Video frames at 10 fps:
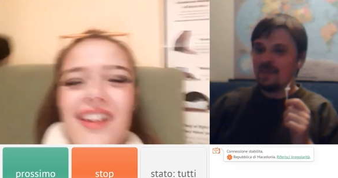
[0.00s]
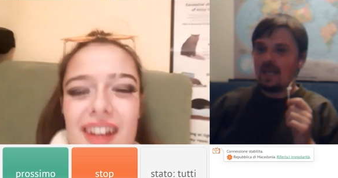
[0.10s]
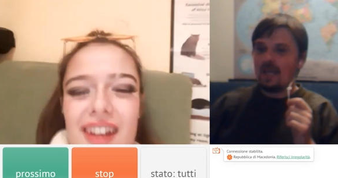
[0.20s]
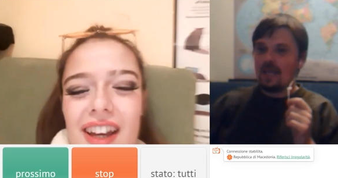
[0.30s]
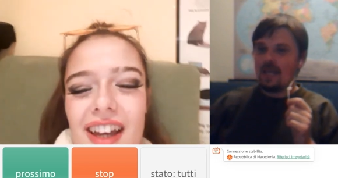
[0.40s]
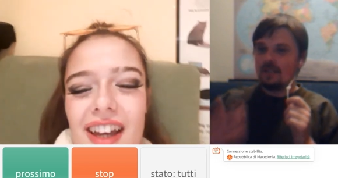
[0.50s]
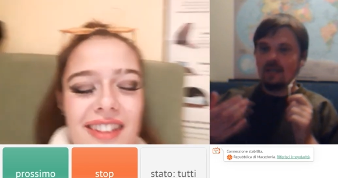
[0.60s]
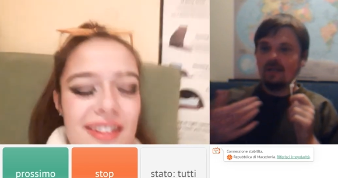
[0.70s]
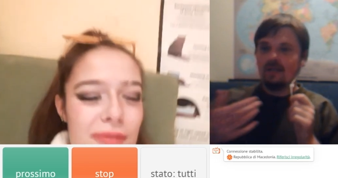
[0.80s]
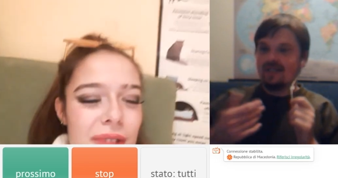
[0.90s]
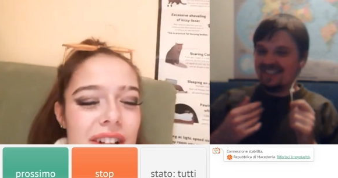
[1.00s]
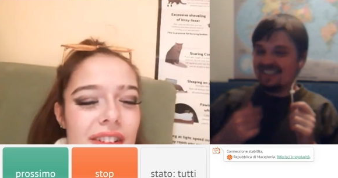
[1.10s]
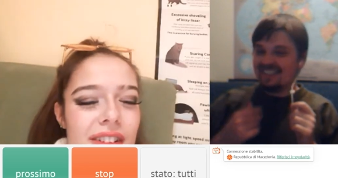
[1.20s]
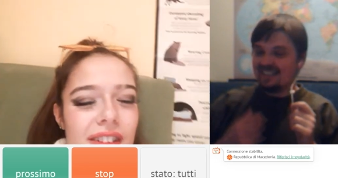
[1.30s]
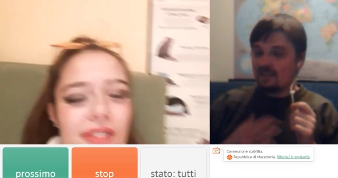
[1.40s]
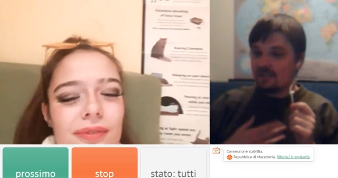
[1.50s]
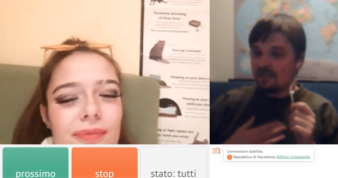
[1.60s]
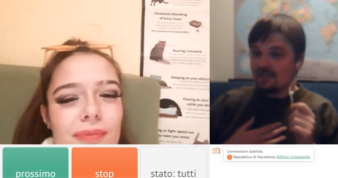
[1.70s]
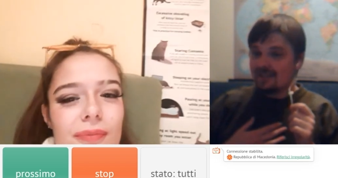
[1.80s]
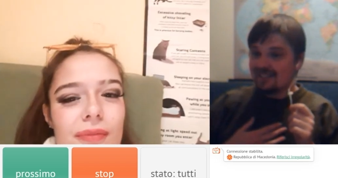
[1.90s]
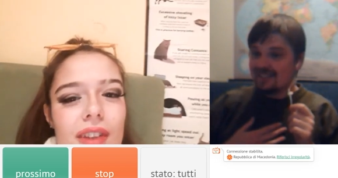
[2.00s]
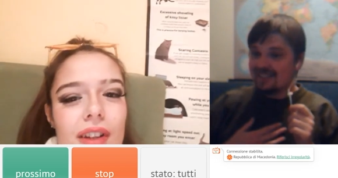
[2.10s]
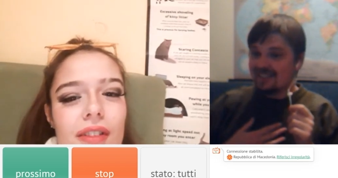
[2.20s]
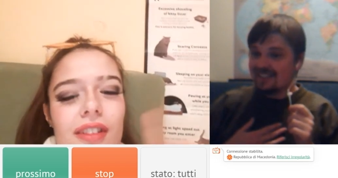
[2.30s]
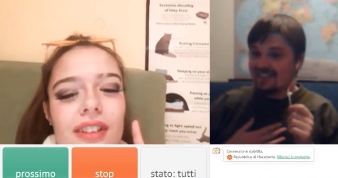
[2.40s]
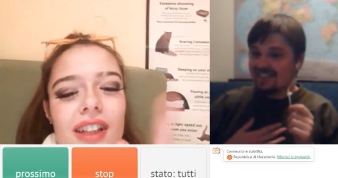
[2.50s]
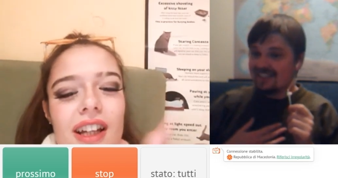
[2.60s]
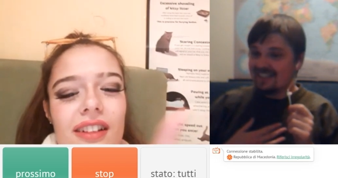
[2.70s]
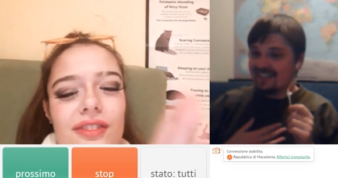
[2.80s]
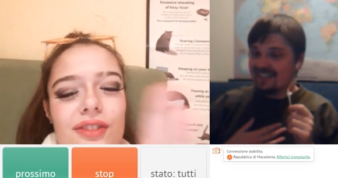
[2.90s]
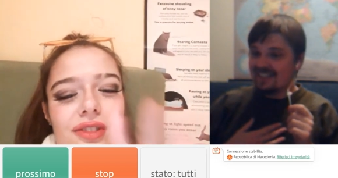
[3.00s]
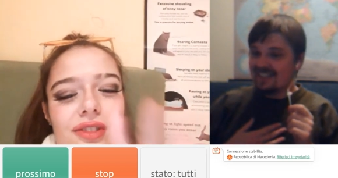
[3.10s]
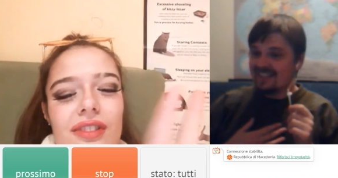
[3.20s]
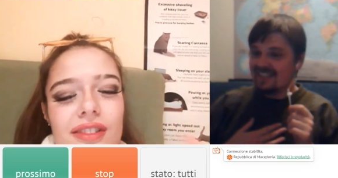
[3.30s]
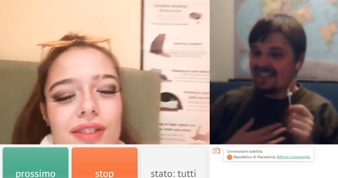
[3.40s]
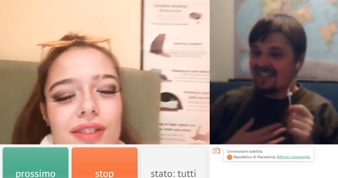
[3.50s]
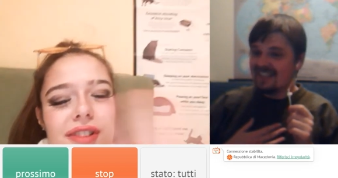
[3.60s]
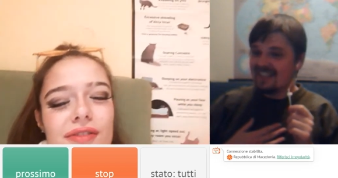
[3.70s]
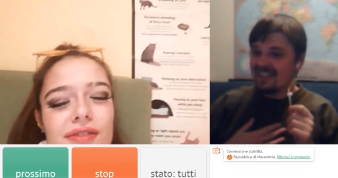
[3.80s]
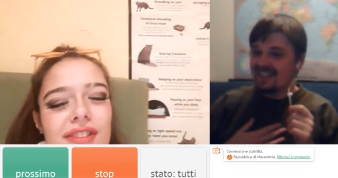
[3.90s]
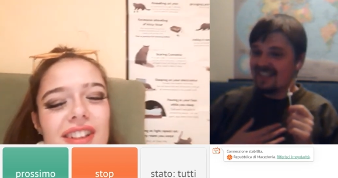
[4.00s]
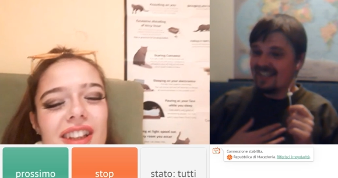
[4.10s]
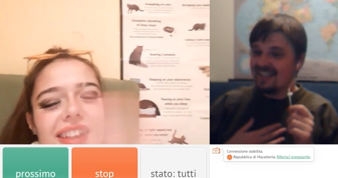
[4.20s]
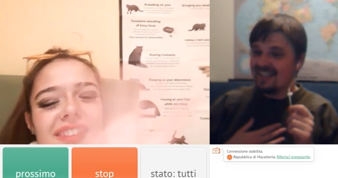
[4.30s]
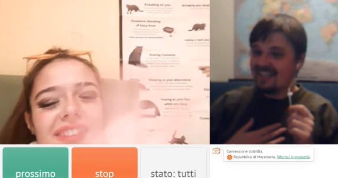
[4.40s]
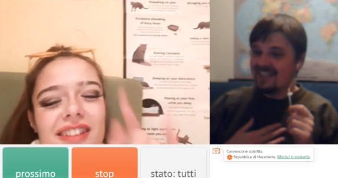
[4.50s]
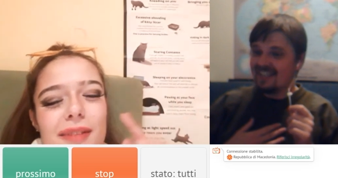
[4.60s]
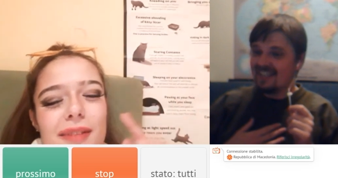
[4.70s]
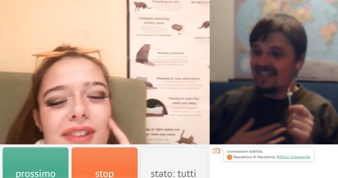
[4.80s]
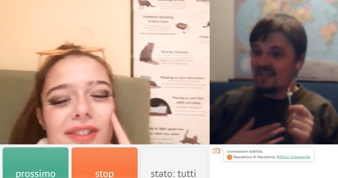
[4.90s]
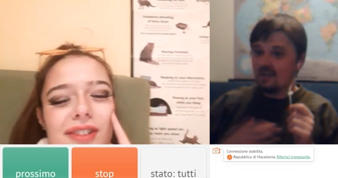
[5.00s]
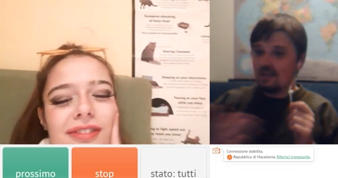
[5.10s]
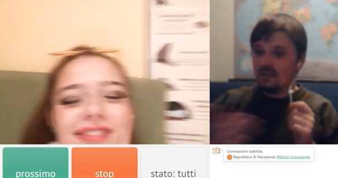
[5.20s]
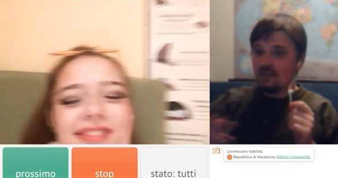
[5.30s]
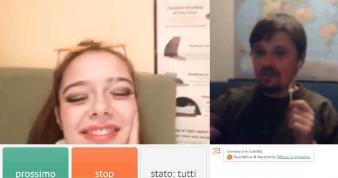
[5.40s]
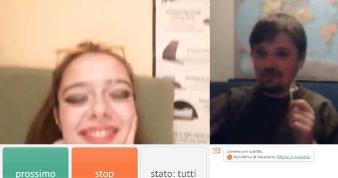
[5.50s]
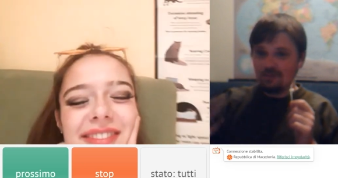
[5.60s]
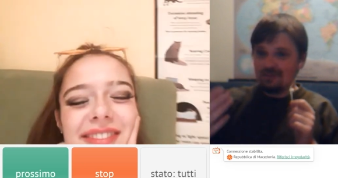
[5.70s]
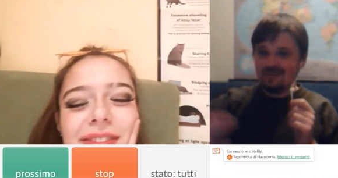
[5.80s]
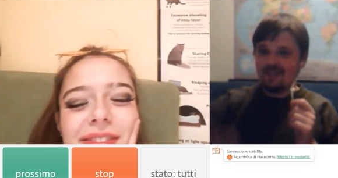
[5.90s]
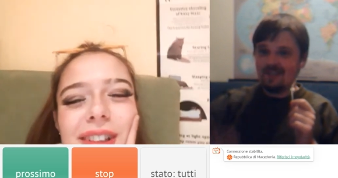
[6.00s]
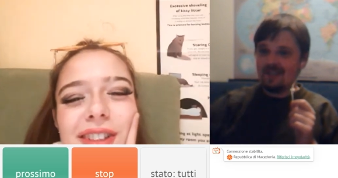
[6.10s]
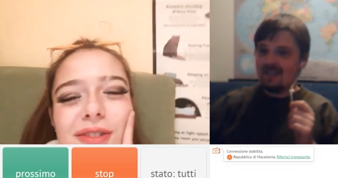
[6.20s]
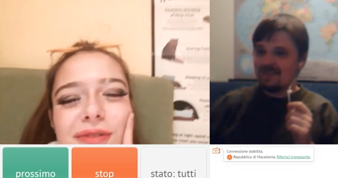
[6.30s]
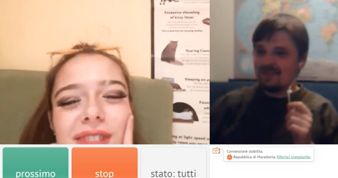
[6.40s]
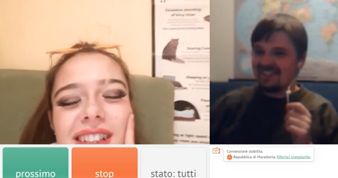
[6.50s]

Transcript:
Speaker 1: And, and where? Uh, and yeah, uh, sorry for like interrupting you. No, no, no. Uh, Esme. Uh,